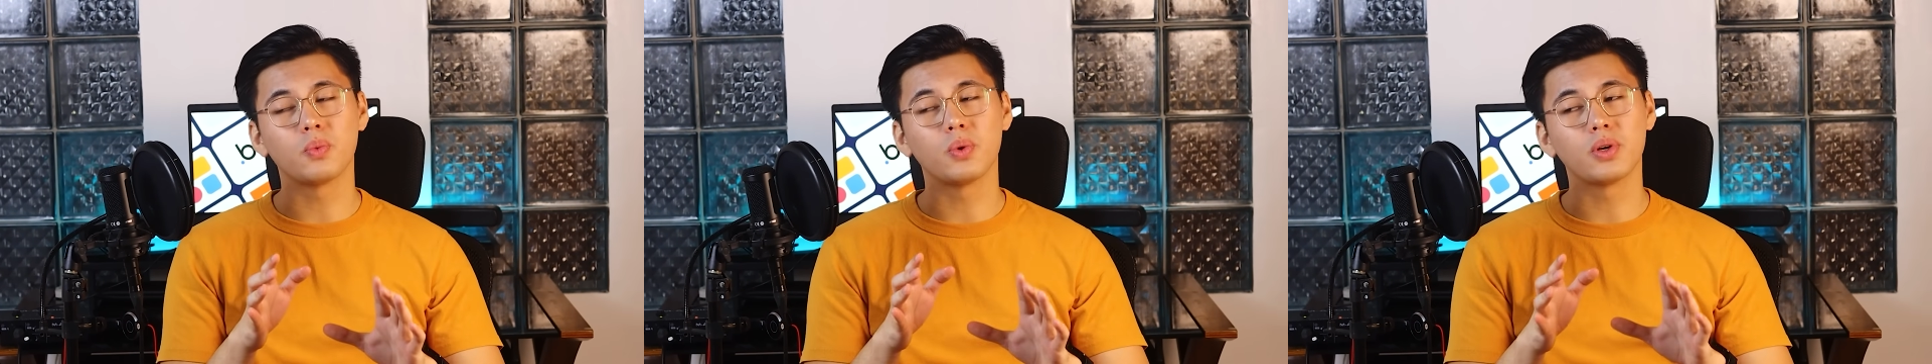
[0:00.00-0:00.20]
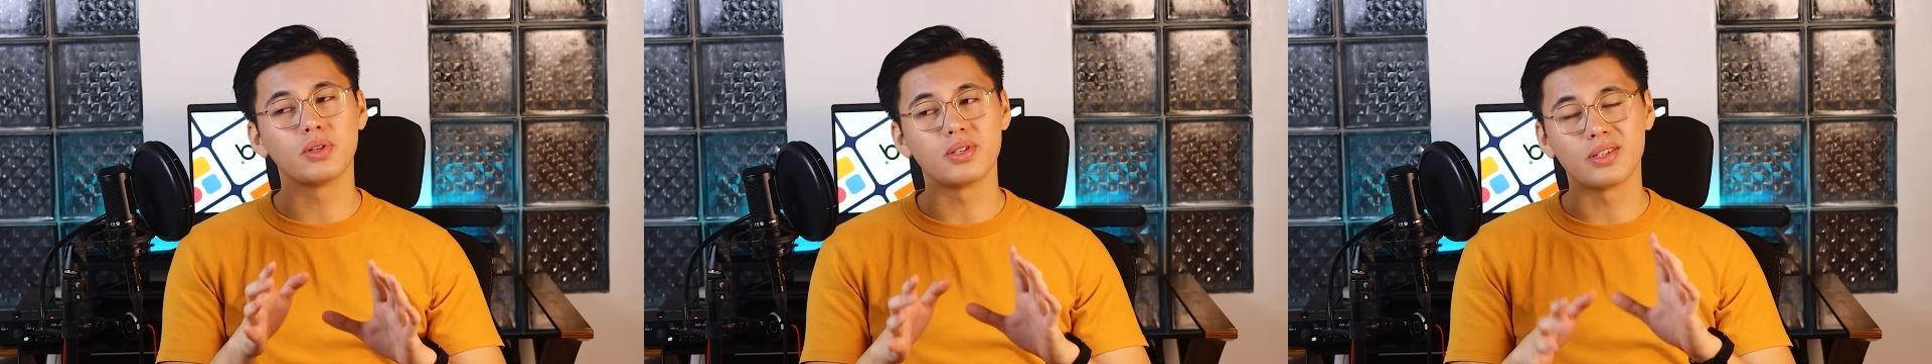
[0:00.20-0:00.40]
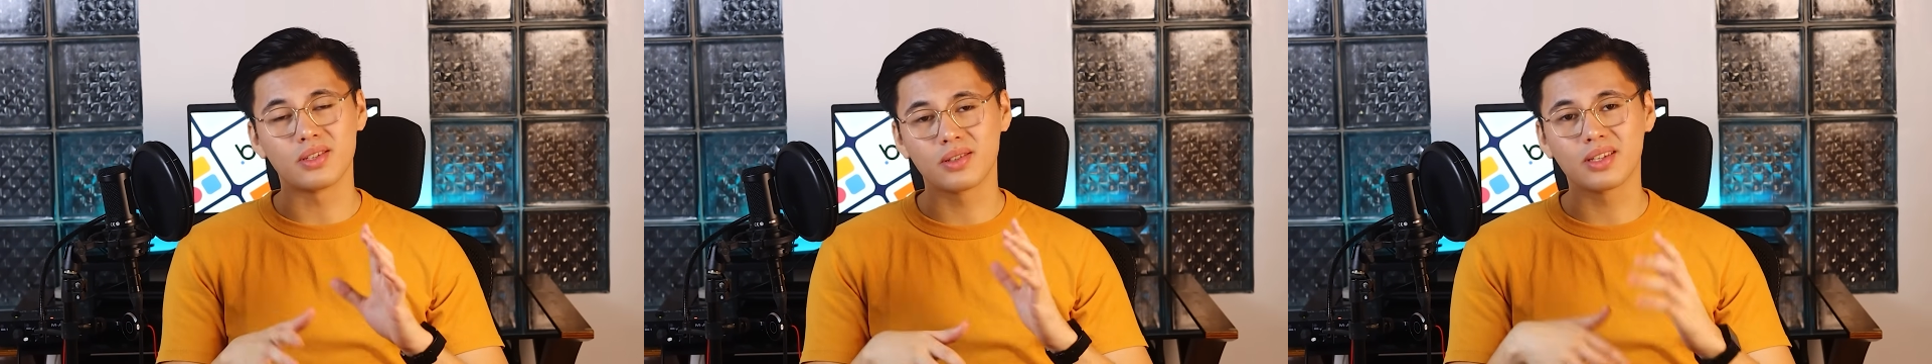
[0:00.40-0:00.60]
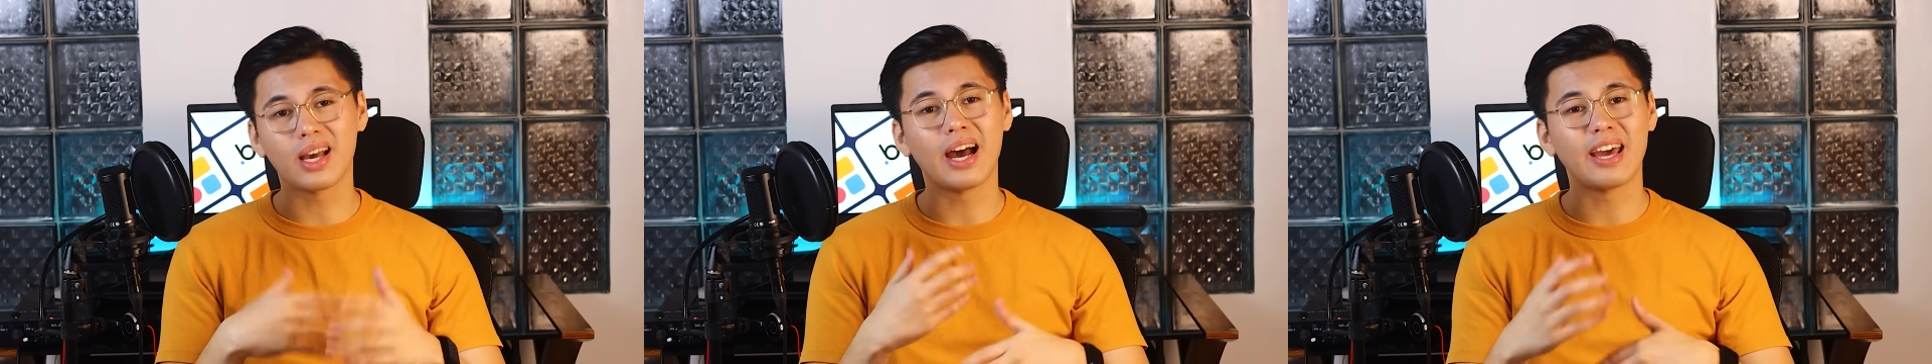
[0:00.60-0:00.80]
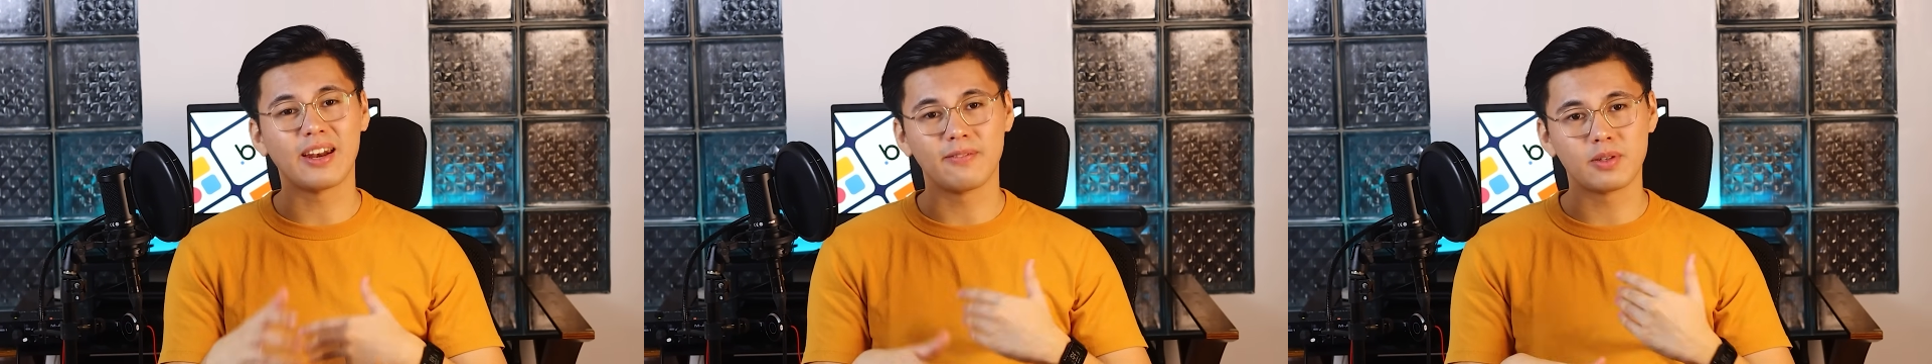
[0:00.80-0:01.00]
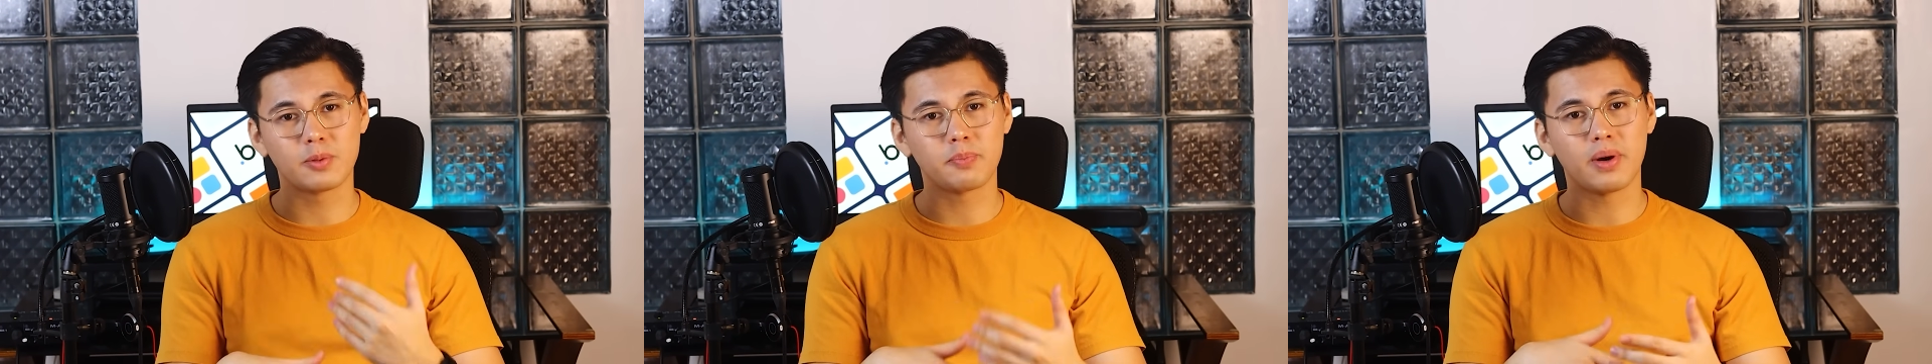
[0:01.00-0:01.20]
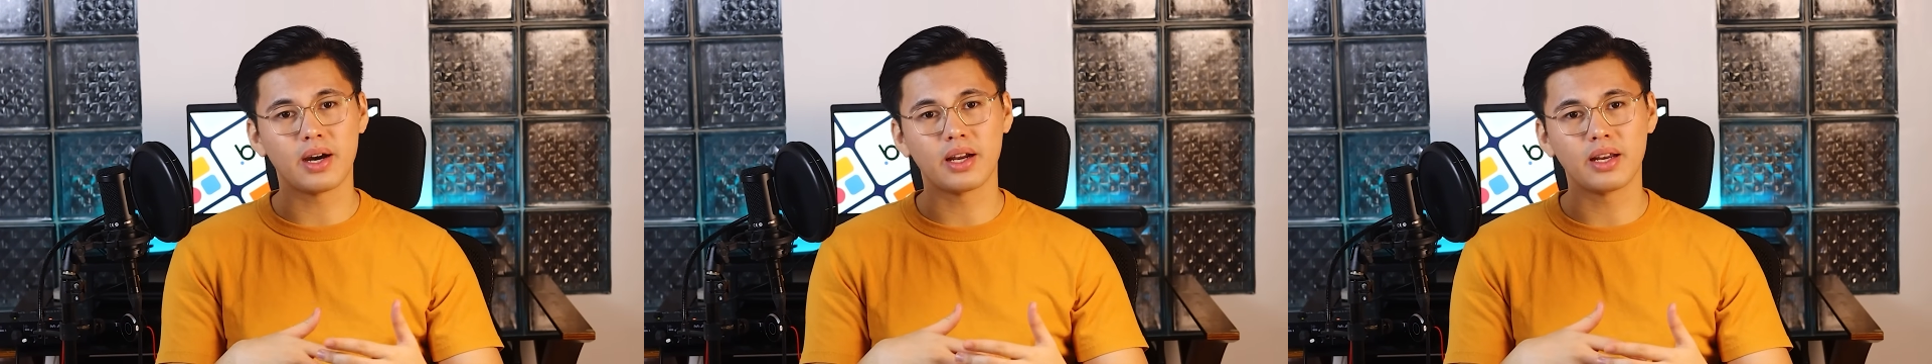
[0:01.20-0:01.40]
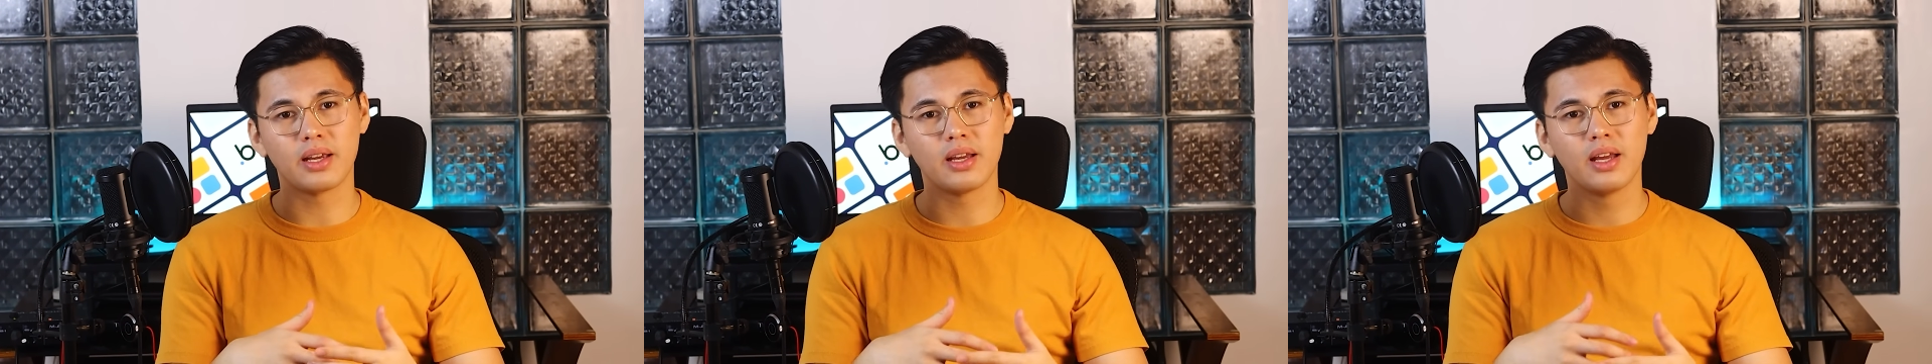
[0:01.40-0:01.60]
was kind of
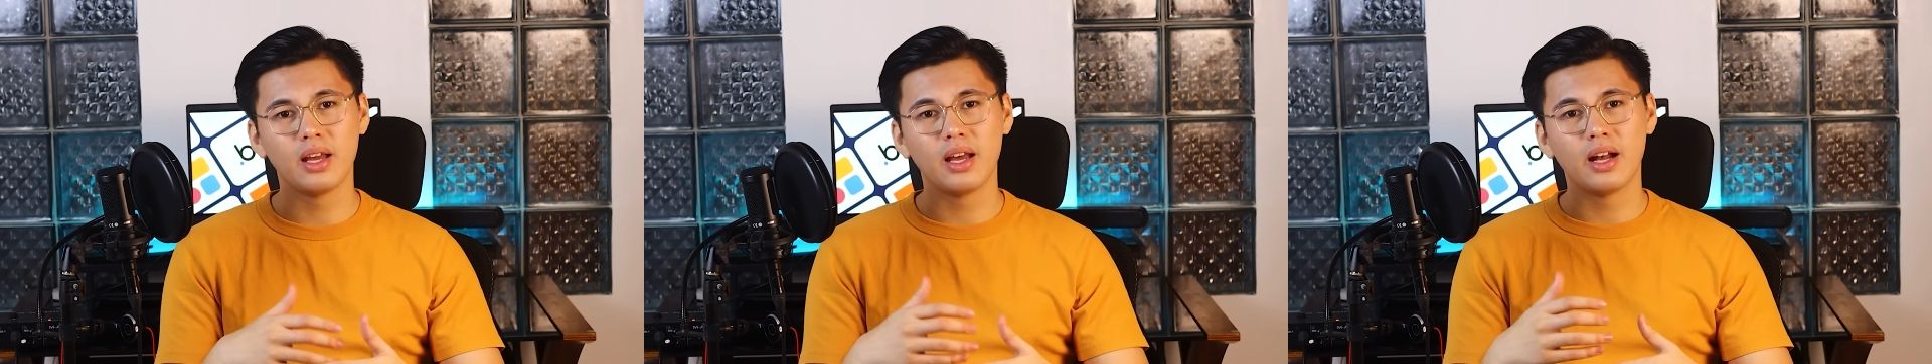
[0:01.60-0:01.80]
spotty.